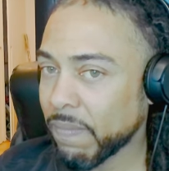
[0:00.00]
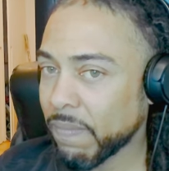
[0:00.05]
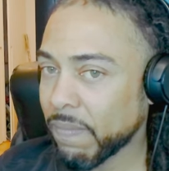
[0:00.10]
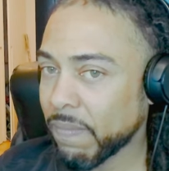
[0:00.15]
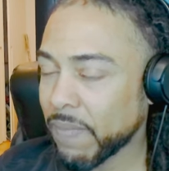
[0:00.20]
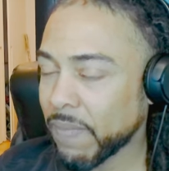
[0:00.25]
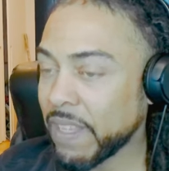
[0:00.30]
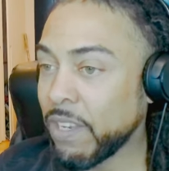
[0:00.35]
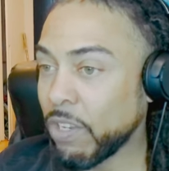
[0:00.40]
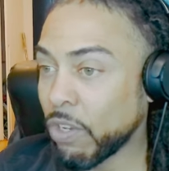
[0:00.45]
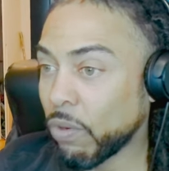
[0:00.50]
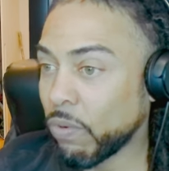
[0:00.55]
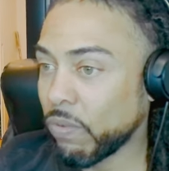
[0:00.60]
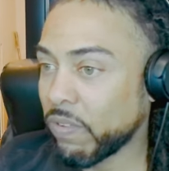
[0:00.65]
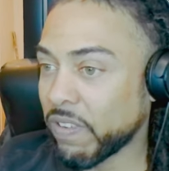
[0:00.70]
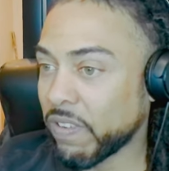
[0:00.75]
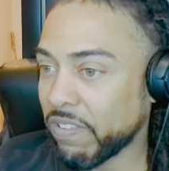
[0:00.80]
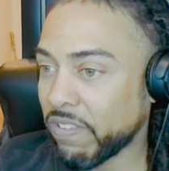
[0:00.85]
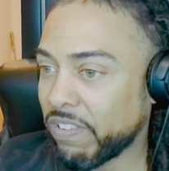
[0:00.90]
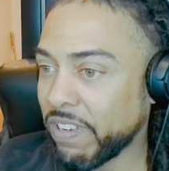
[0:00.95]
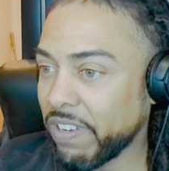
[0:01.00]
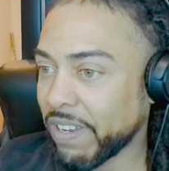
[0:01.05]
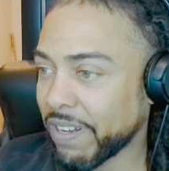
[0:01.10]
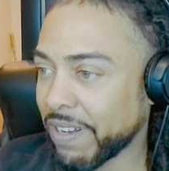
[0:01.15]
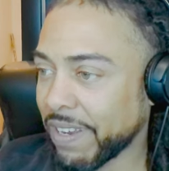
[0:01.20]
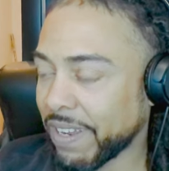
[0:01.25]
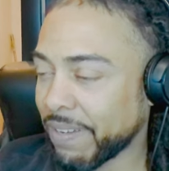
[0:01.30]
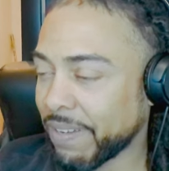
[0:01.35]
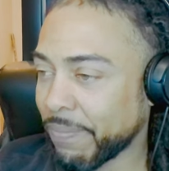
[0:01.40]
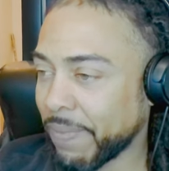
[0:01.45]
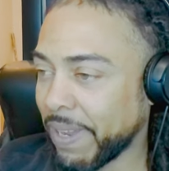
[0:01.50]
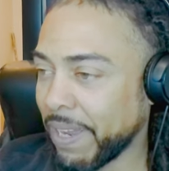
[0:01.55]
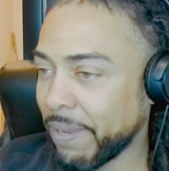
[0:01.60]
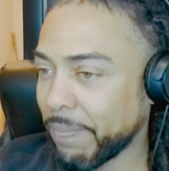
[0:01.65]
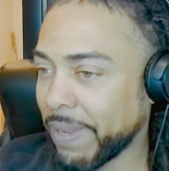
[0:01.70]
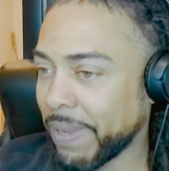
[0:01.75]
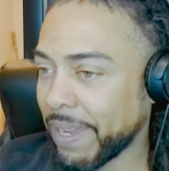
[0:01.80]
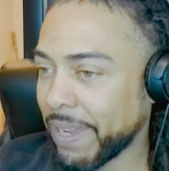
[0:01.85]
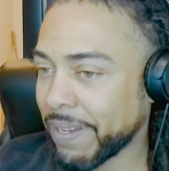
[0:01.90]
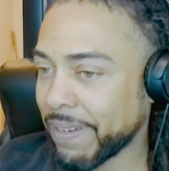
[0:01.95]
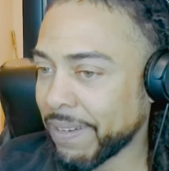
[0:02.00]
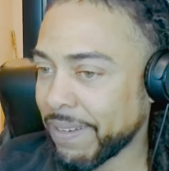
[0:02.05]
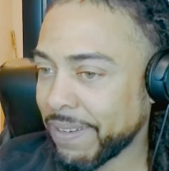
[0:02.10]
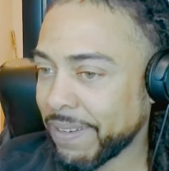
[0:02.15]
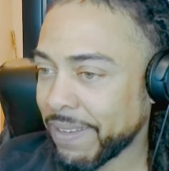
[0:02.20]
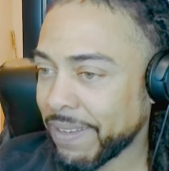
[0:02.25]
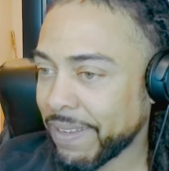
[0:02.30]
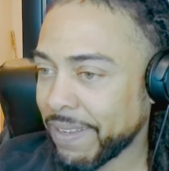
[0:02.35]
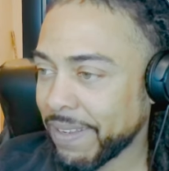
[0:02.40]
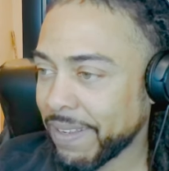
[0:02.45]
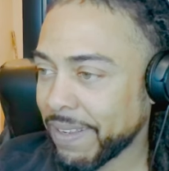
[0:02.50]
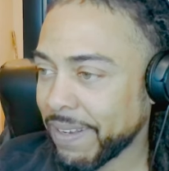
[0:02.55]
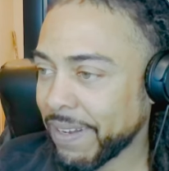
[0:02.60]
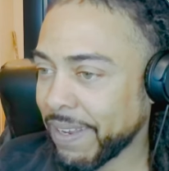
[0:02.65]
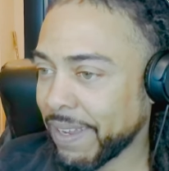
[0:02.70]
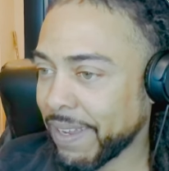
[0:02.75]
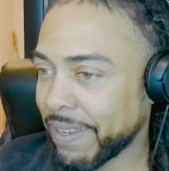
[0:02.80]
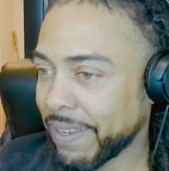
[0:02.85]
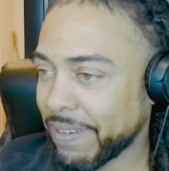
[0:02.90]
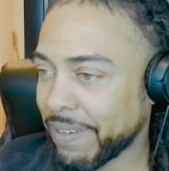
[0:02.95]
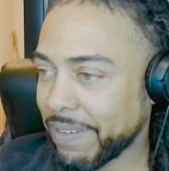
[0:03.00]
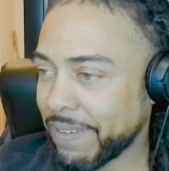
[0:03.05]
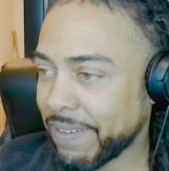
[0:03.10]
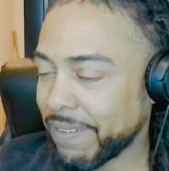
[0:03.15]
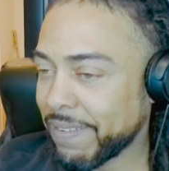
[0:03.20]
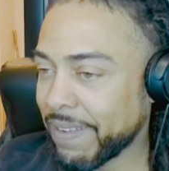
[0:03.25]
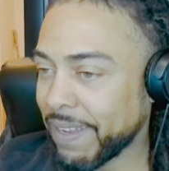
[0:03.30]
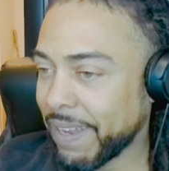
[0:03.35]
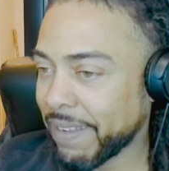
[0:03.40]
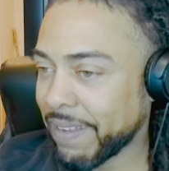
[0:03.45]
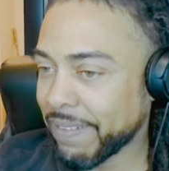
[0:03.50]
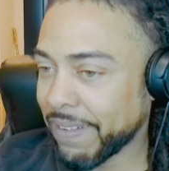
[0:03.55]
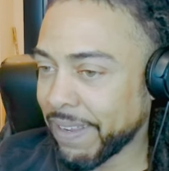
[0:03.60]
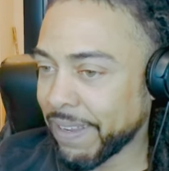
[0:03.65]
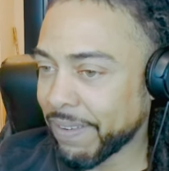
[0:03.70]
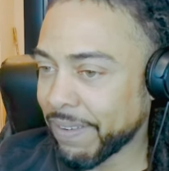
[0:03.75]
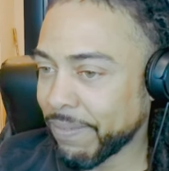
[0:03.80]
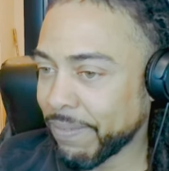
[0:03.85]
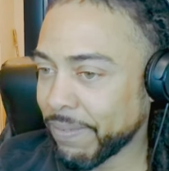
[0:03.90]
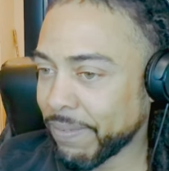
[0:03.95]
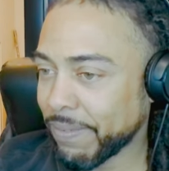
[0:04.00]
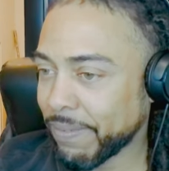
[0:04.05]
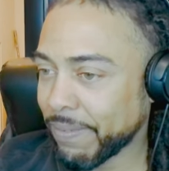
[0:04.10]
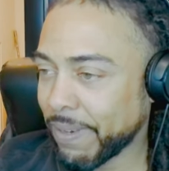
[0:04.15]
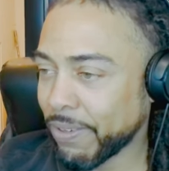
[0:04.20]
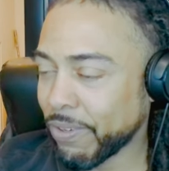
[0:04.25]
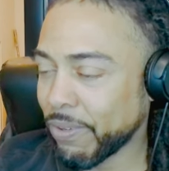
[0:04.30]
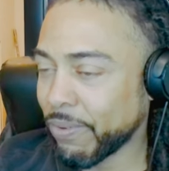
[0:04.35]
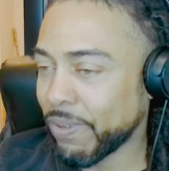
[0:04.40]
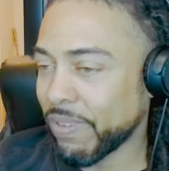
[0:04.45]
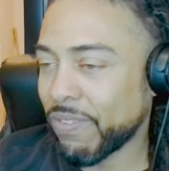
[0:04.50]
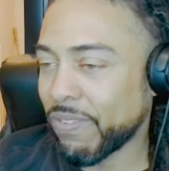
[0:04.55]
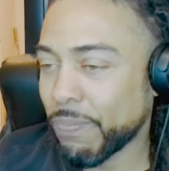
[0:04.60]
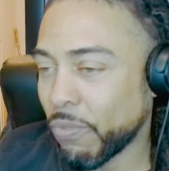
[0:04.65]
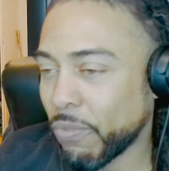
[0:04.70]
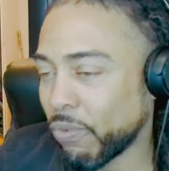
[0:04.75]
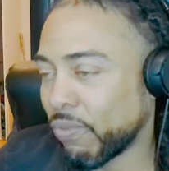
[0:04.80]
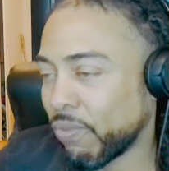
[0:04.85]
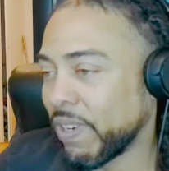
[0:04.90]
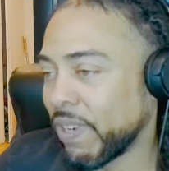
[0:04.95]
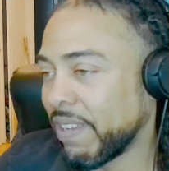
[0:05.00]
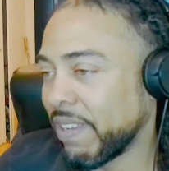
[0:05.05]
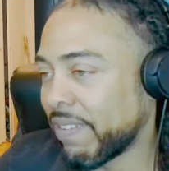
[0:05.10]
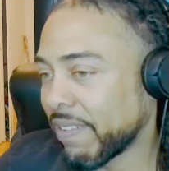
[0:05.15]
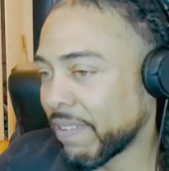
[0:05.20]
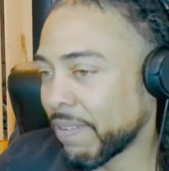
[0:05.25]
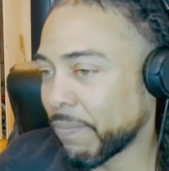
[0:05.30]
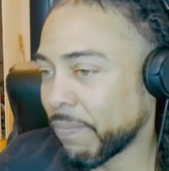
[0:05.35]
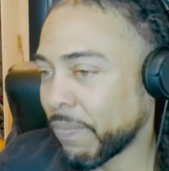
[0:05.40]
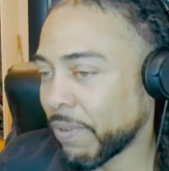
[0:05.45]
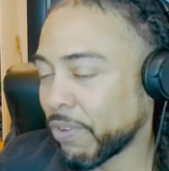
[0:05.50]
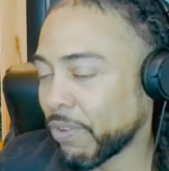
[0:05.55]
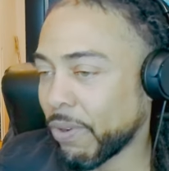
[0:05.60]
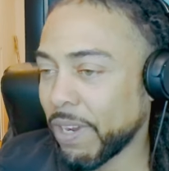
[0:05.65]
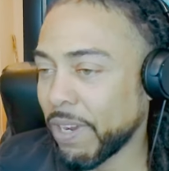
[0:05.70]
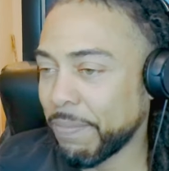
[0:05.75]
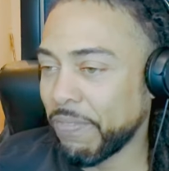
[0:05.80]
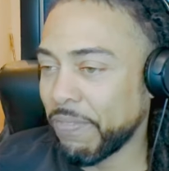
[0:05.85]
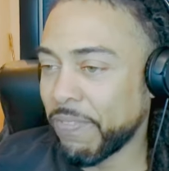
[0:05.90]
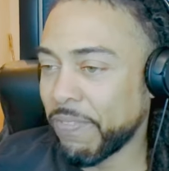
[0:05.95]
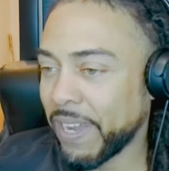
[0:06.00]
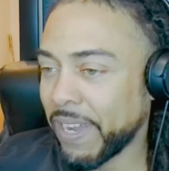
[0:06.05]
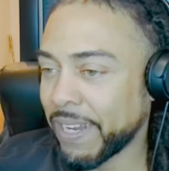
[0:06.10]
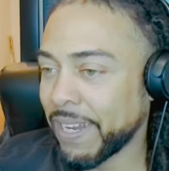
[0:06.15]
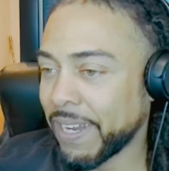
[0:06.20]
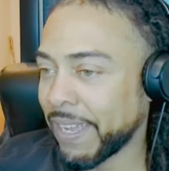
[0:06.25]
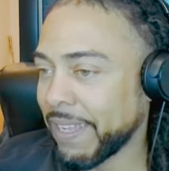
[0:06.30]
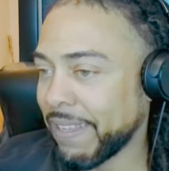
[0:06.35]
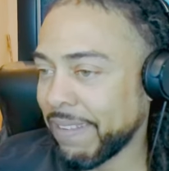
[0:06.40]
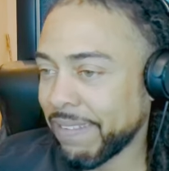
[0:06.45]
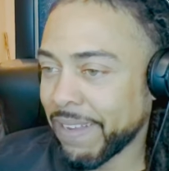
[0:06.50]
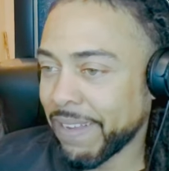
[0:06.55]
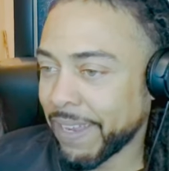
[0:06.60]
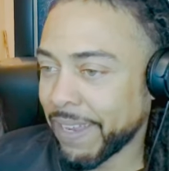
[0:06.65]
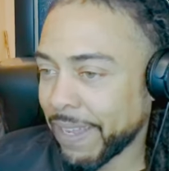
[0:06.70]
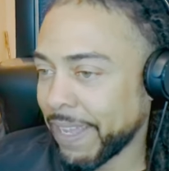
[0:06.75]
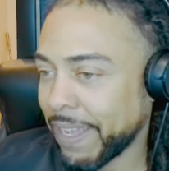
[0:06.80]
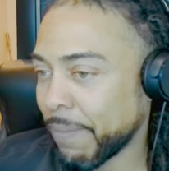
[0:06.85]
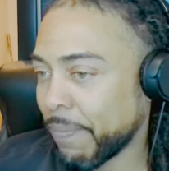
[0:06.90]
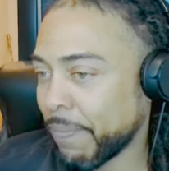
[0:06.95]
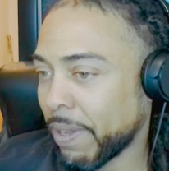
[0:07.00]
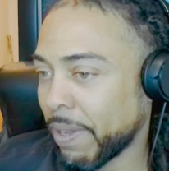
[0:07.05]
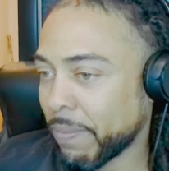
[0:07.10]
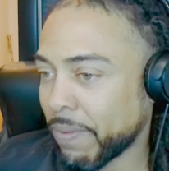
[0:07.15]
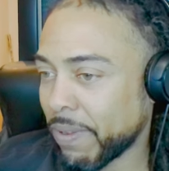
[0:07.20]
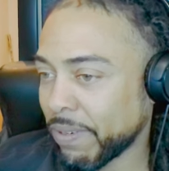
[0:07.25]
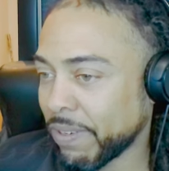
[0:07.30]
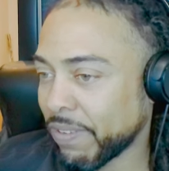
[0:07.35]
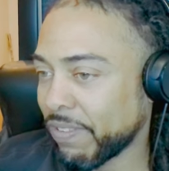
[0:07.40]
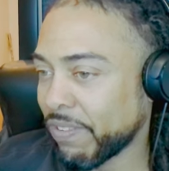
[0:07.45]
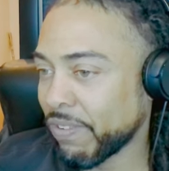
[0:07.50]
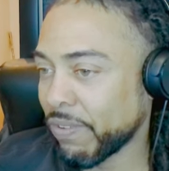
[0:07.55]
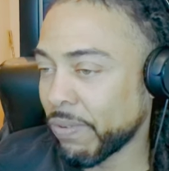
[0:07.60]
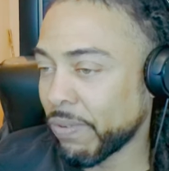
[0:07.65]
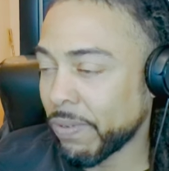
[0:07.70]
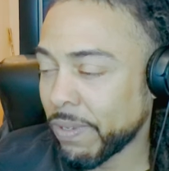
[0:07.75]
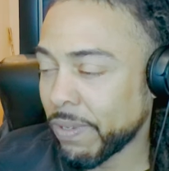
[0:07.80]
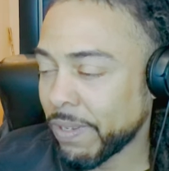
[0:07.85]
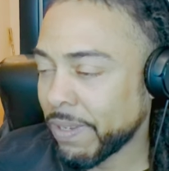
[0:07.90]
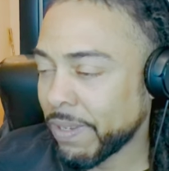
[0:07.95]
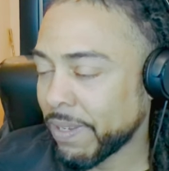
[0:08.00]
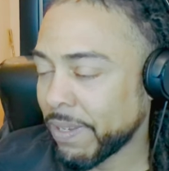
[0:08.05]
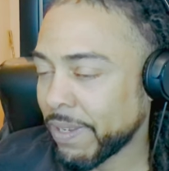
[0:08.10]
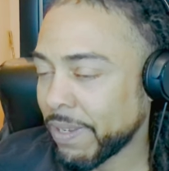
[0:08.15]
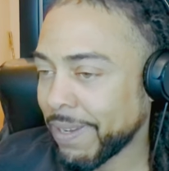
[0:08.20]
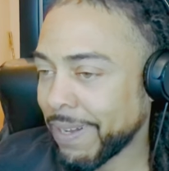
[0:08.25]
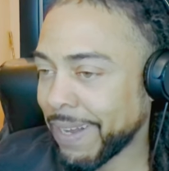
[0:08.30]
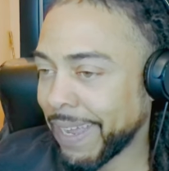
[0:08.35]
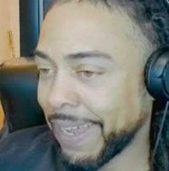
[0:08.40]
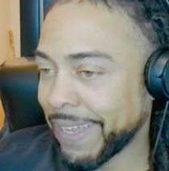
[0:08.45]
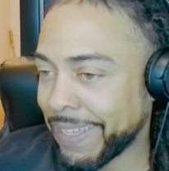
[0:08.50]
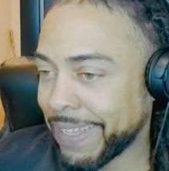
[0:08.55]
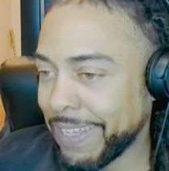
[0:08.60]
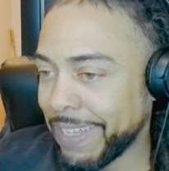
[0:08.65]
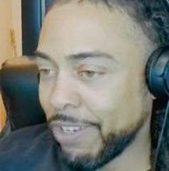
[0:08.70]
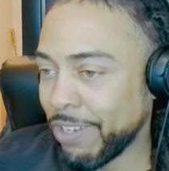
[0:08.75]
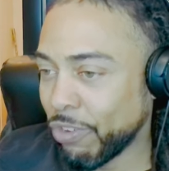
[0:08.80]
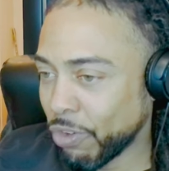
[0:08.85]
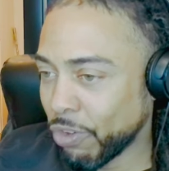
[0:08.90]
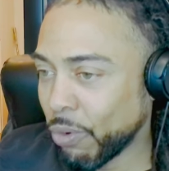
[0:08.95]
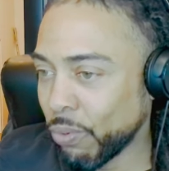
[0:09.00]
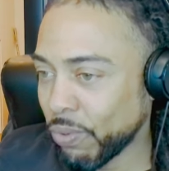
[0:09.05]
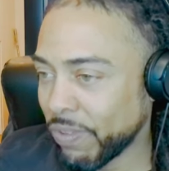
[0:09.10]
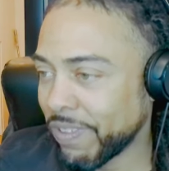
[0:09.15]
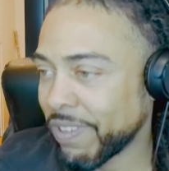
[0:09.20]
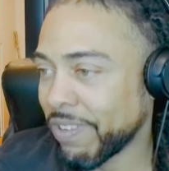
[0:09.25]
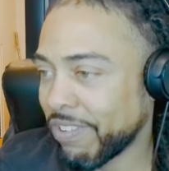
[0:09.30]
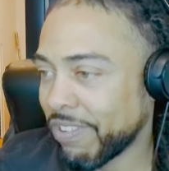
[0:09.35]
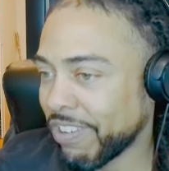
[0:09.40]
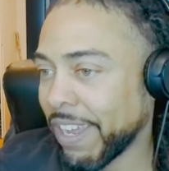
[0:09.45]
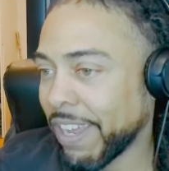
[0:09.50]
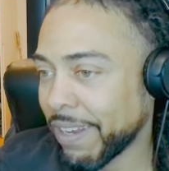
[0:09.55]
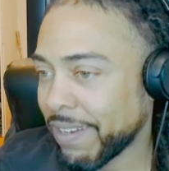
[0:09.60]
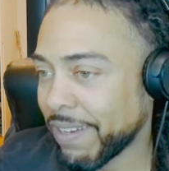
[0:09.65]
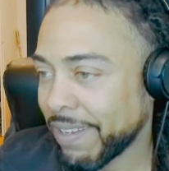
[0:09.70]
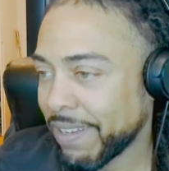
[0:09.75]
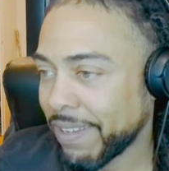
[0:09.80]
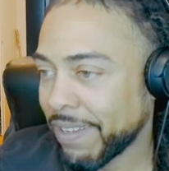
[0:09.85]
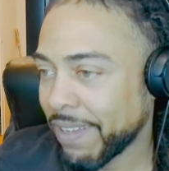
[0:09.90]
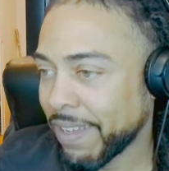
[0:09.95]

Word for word: He knows his shit. Like my man, like this guy's like I know it's more recent, but don't let me find out he's like a hip hop connoisseur. Like he knows his shit.